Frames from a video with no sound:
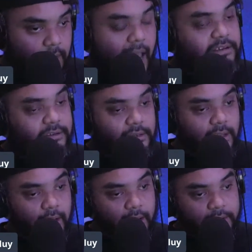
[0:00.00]

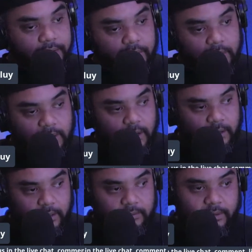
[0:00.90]
late 80s, early
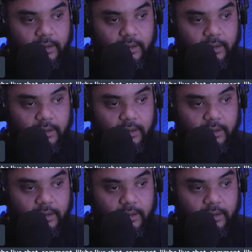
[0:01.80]
90s.